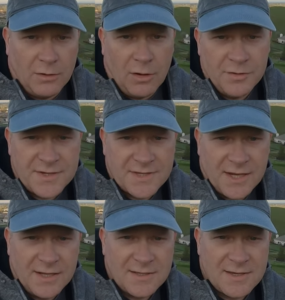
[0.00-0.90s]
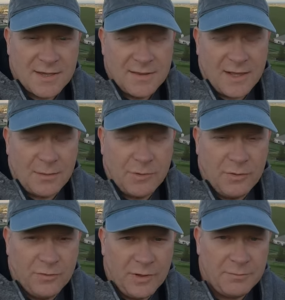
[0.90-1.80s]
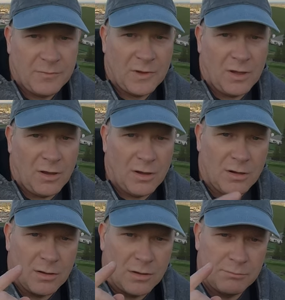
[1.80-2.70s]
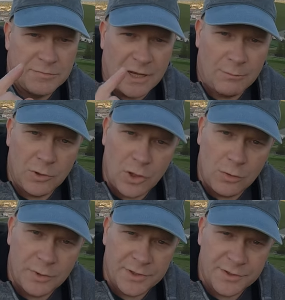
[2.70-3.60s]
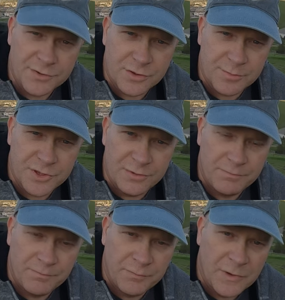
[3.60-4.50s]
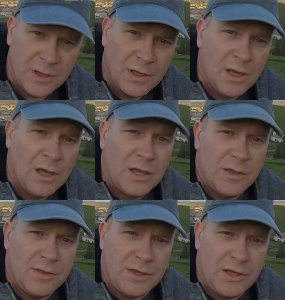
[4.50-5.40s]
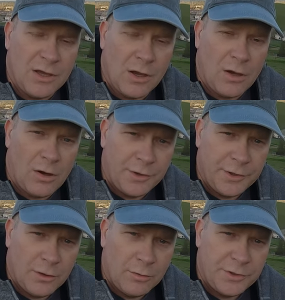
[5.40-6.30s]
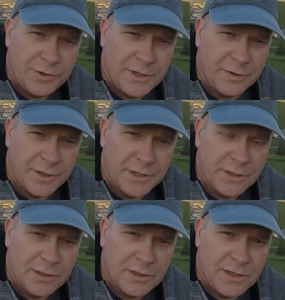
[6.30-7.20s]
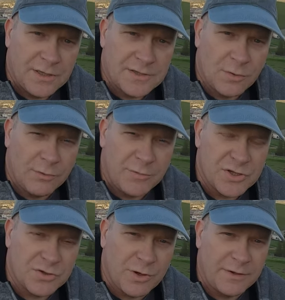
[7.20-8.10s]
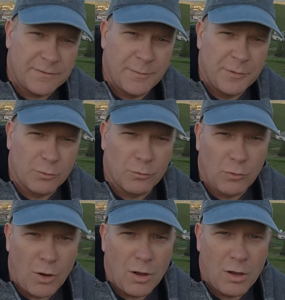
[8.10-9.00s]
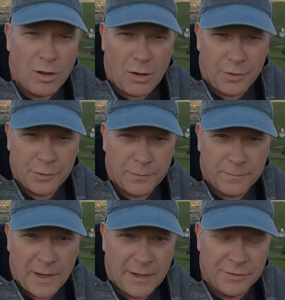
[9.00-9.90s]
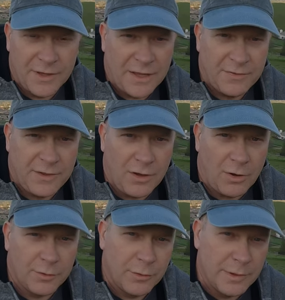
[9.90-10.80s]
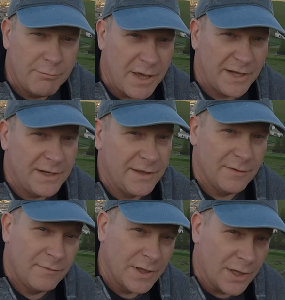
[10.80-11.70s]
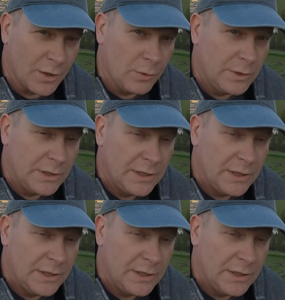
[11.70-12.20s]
All the settings that I'm using are down below in the description. The audio you're hearing is going to be straight from the raw audio file, not the audio embedded in the video.